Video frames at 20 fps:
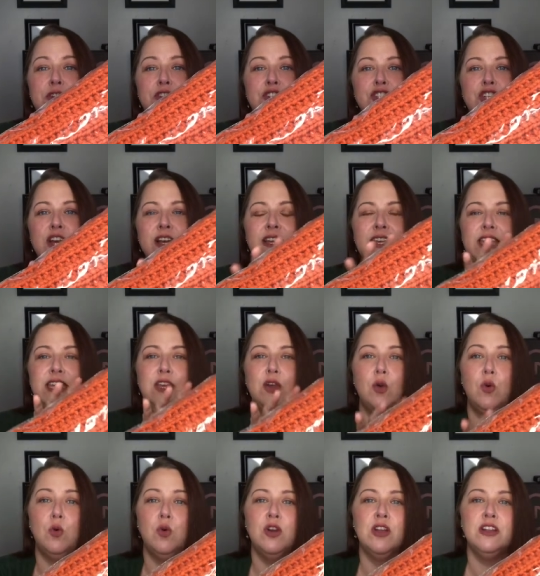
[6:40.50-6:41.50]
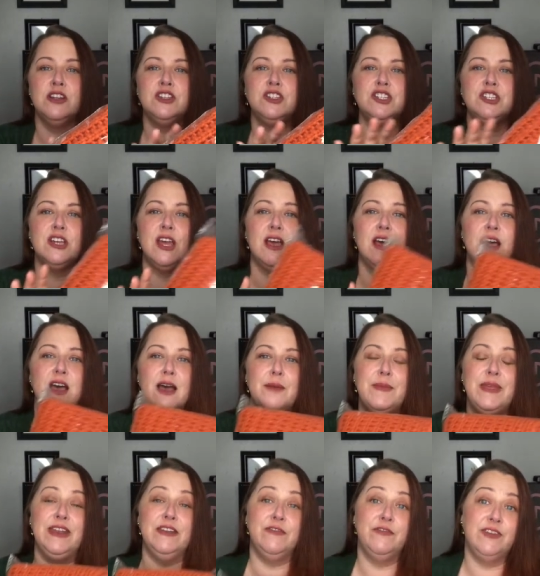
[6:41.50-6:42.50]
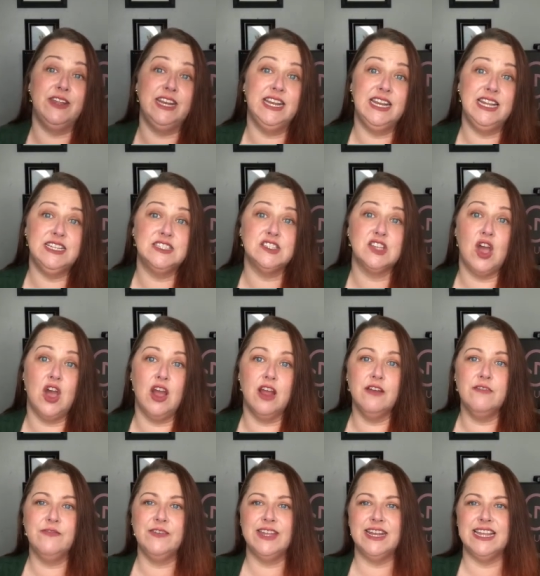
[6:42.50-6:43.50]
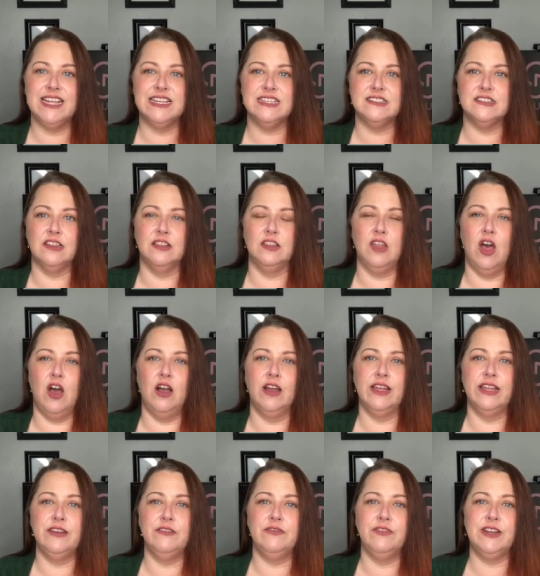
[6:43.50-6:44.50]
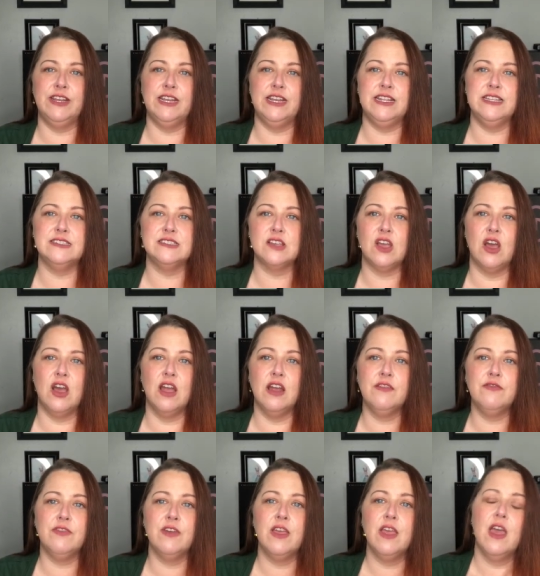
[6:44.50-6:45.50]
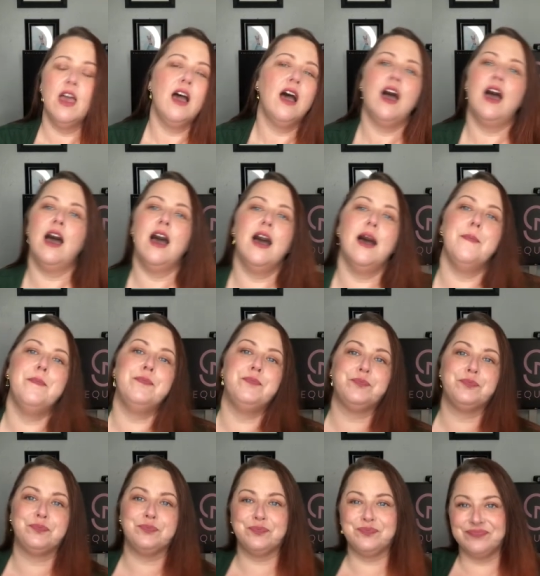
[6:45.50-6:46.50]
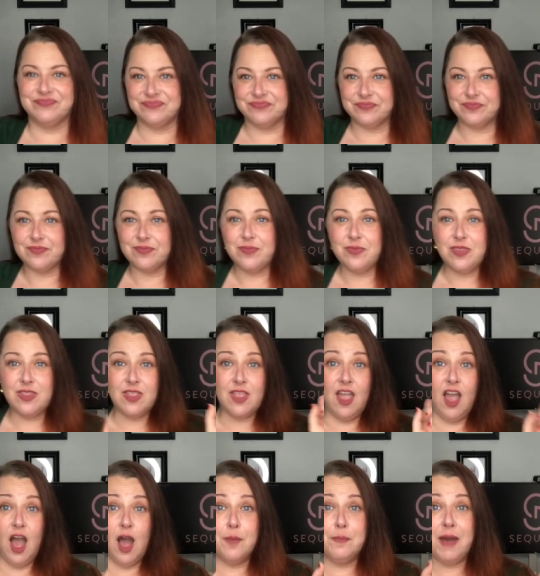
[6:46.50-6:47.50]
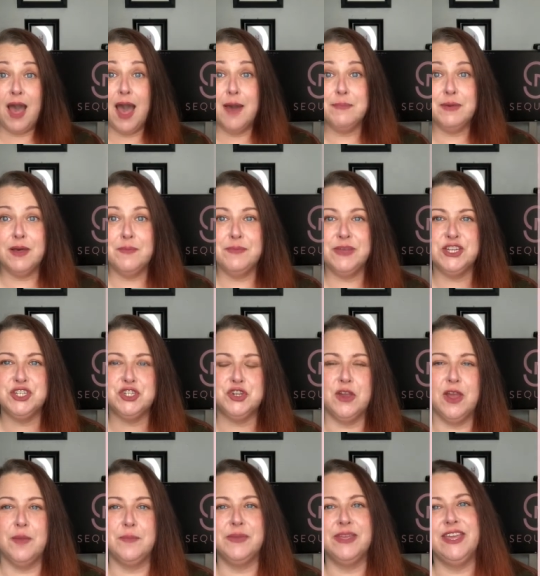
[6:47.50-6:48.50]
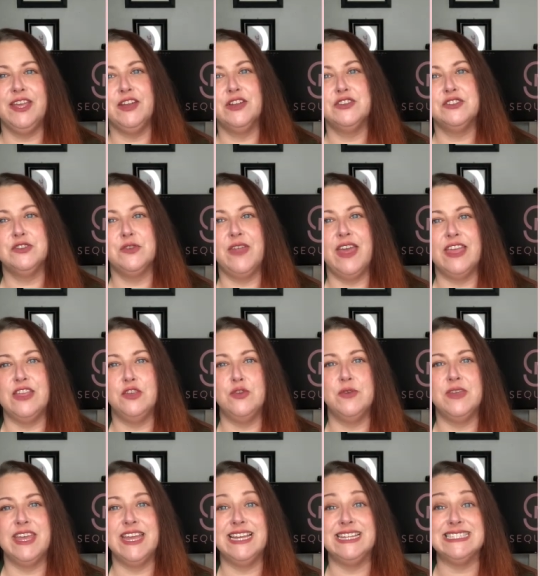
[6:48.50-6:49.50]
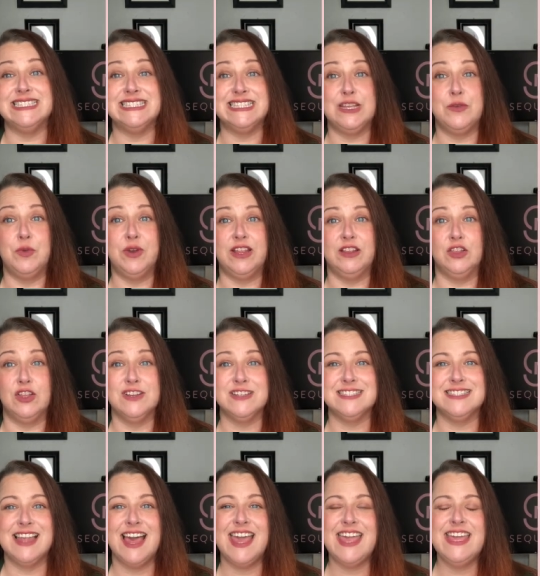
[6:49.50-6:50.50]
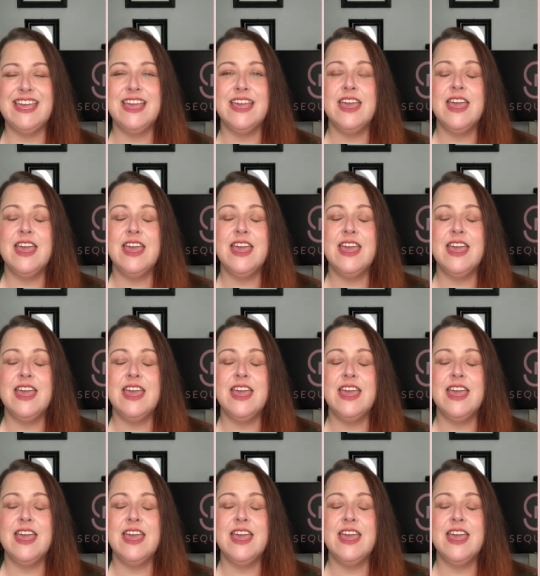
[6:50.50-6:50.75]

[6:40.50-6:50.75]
chunky orange infinity scarf. It is the long infinity scarf. I'll pop a picture up here so that you can see what it looks like.